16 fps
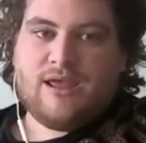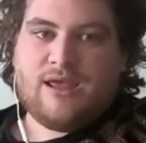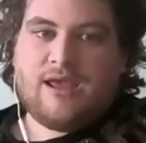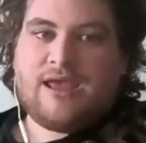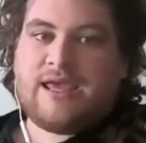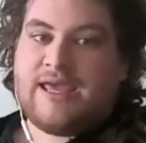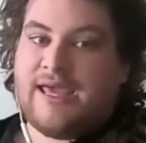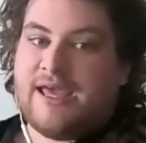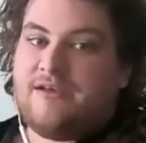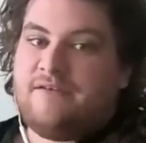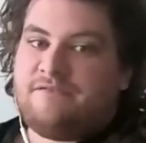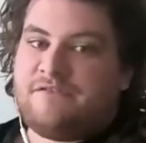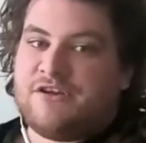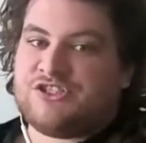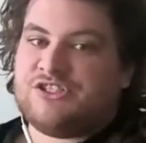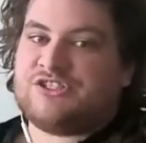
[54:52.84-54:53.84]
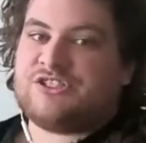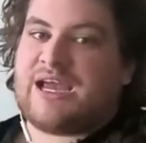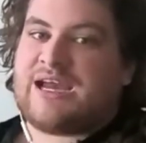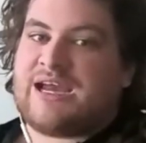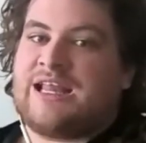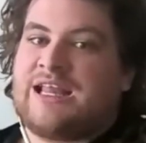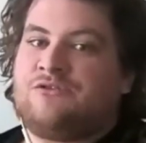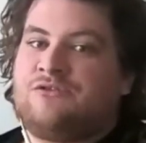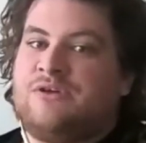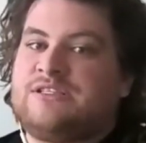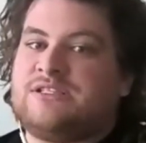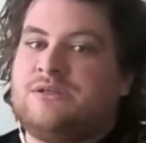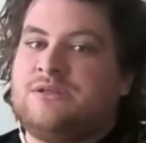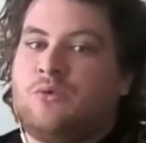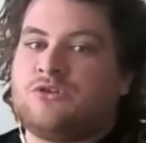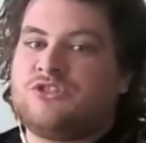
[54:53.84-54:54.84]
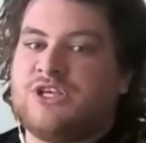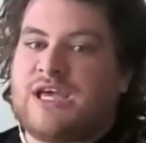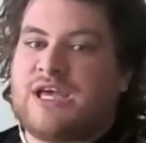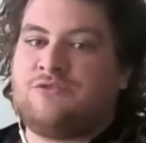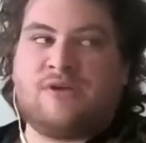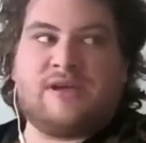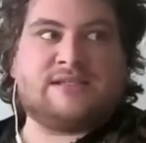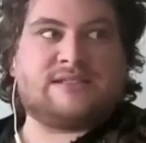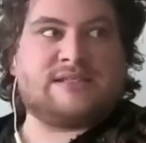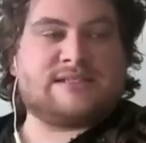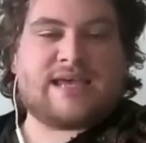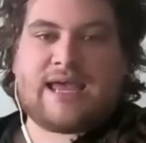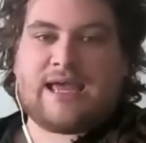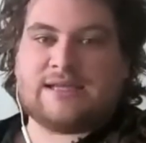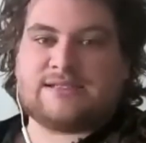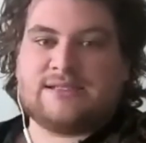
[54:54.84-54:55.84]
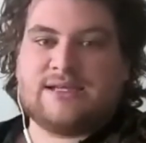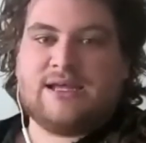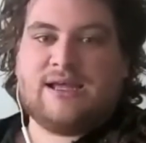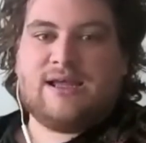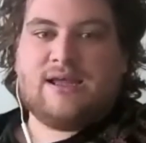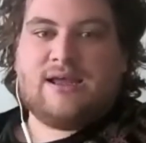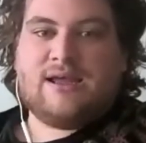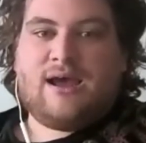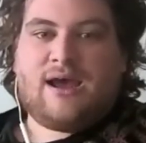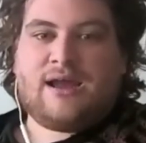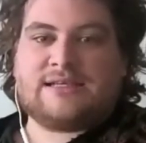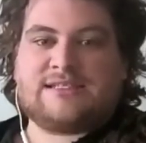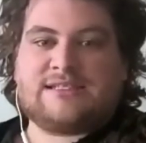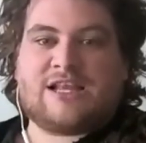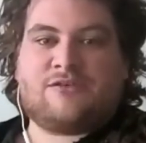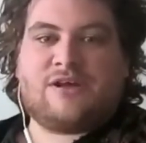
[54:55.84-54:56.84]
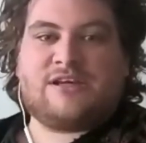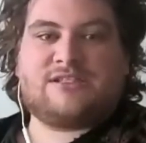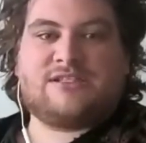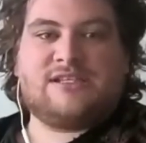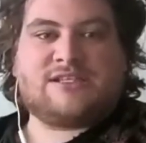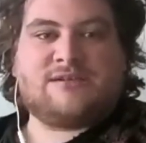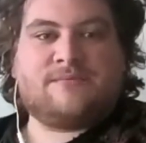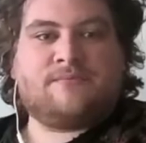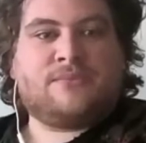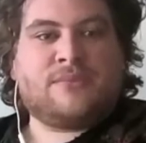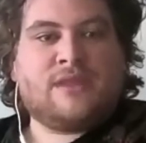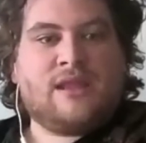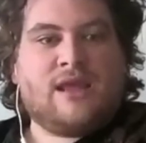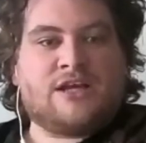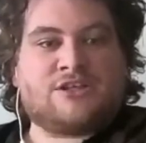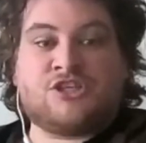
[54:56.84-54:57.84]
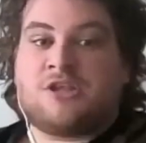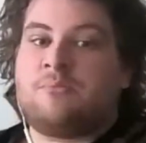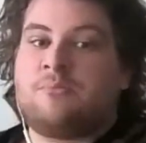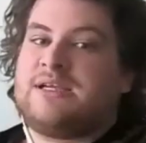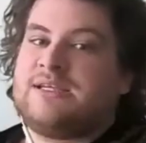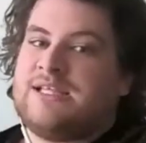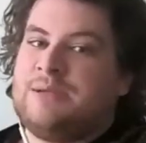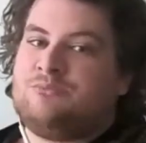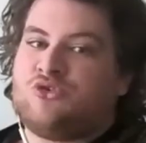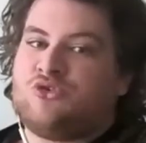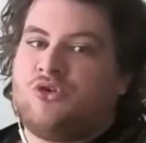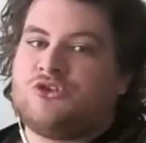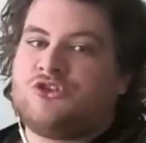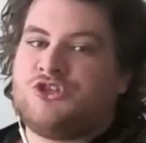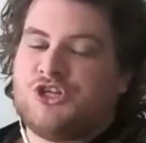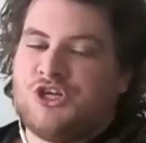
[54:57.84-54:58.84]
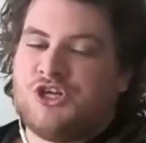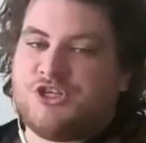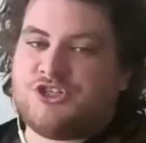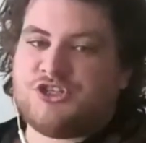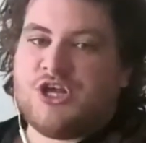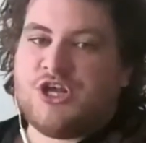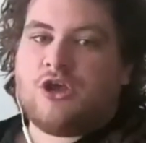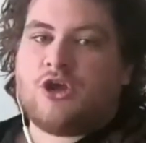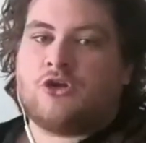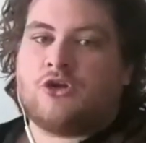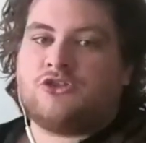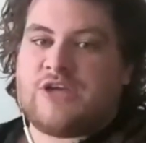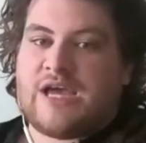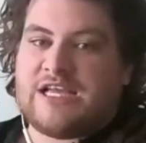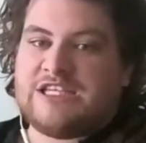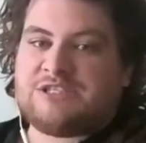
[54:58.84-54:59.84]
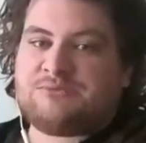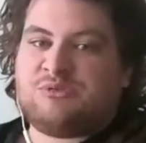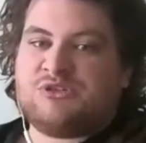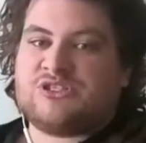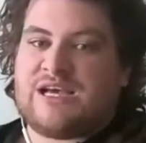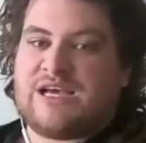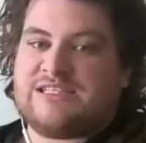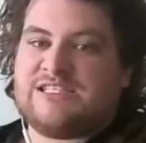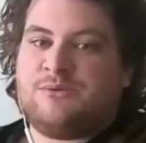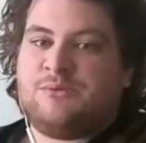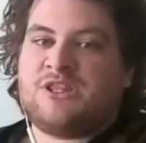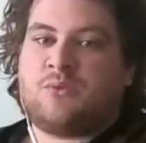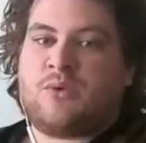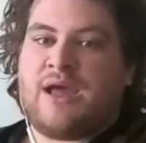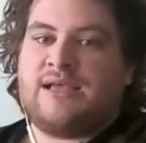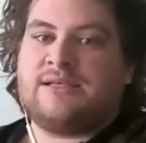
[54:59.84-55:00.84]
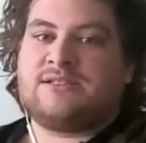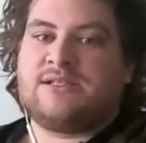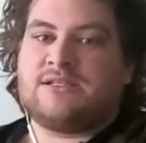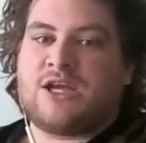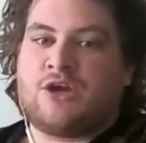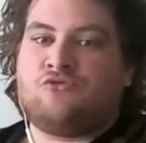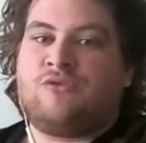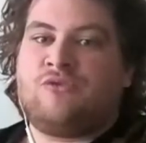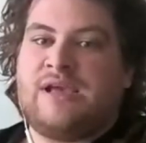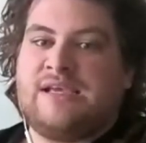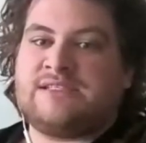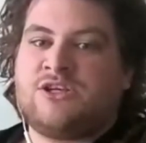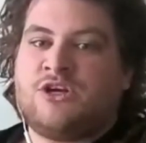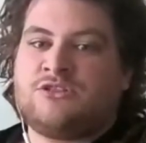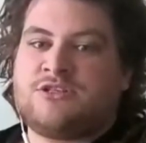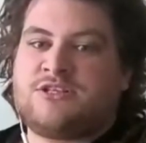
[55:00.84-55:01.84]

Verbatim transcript: Here, Fisher's psychedelic reason once again rears its head and accelerationism, as an admittedly broad church, contends precisely with the ways that a reason under